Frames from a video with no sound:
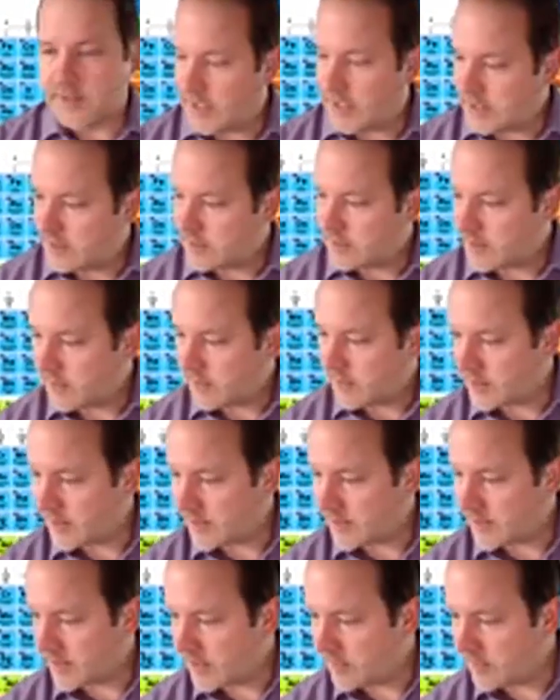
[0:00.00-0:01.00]
Okay. And
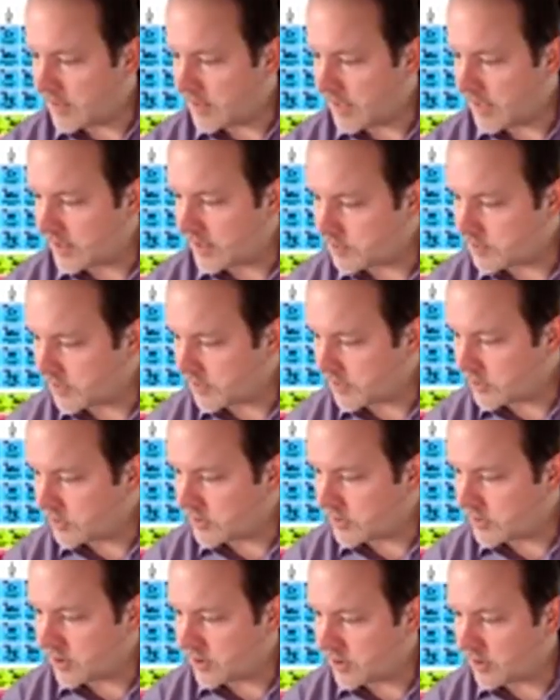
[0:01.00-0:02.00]
then I give the
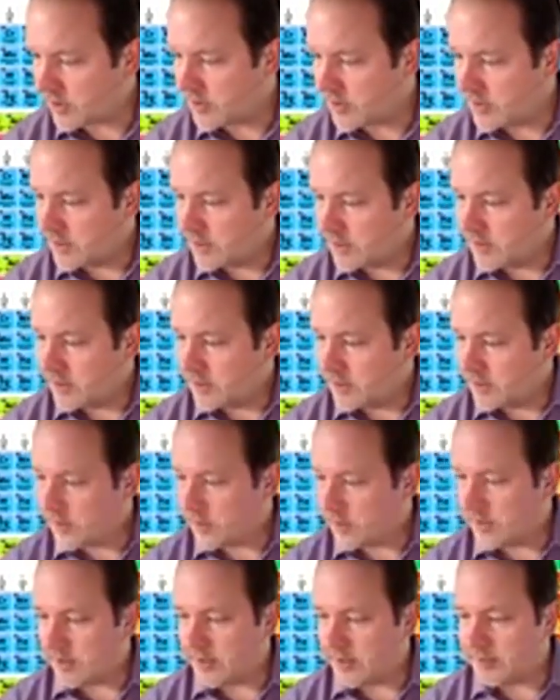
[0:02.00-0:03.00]
explanations here.
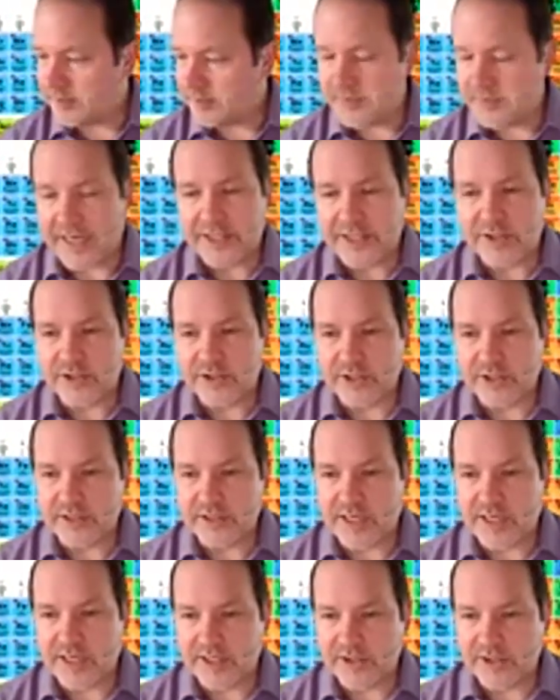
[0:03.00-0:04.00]
Uh,
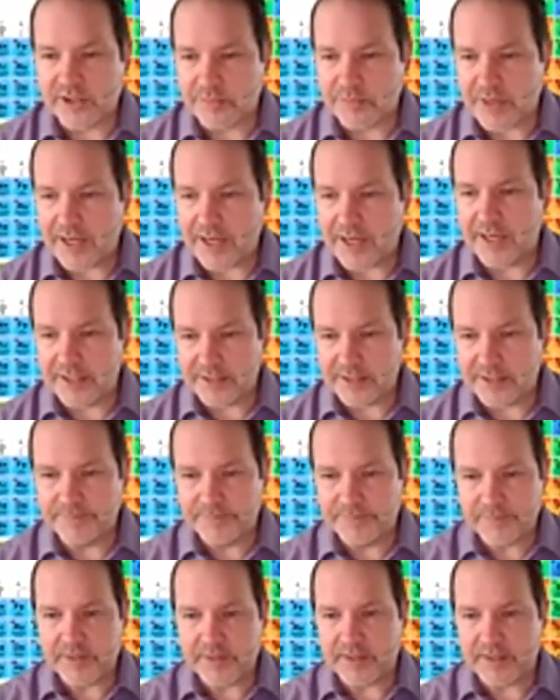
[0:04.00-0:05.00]
nitrogen, hydrogen bond.
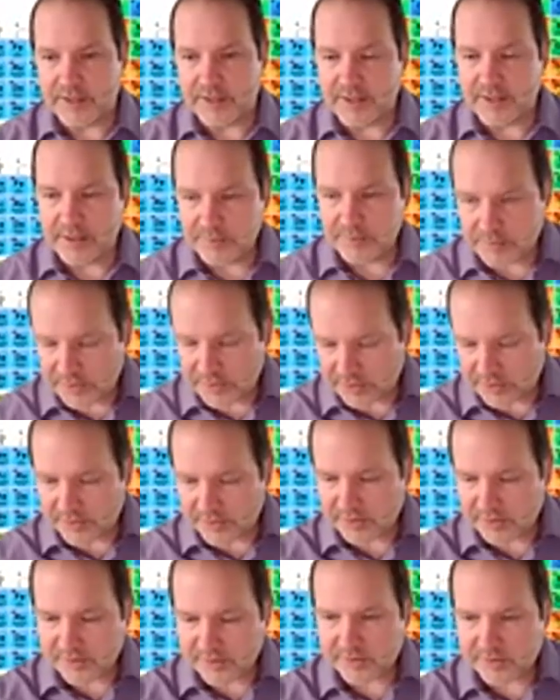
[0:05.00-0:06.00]
Um, so
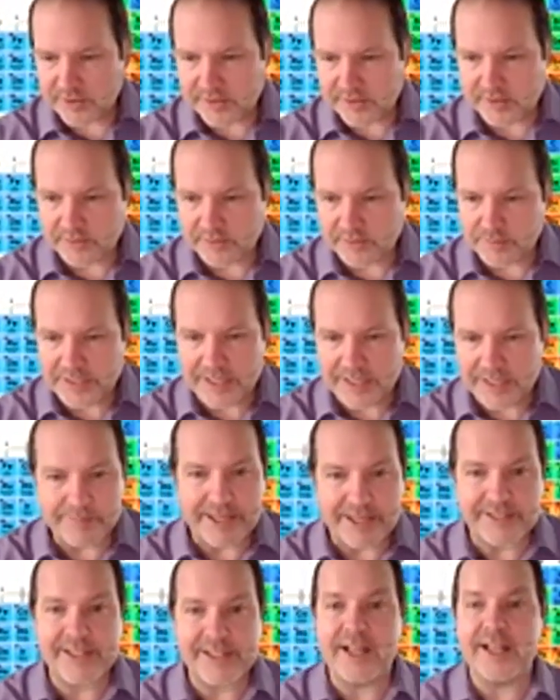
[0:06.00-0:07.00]
this is just will be on
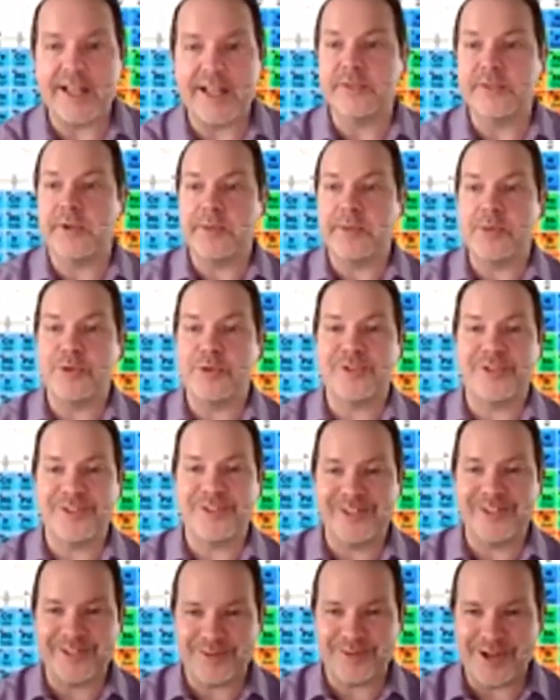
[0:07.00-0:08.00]
my slides when I post
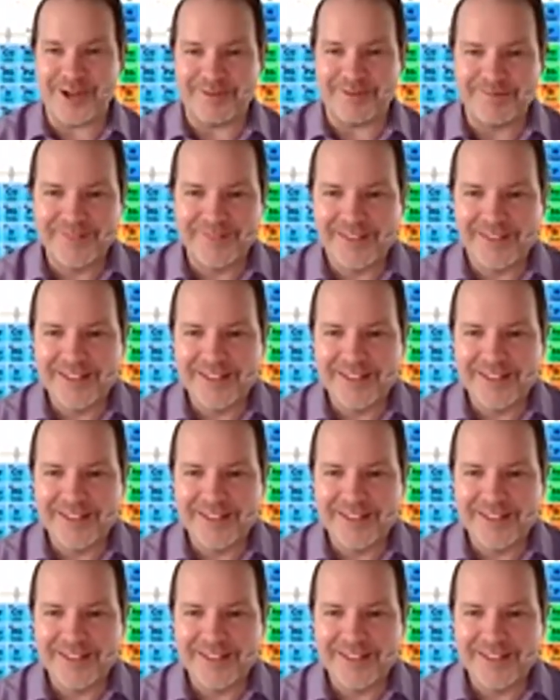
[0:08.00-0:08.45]
those as well.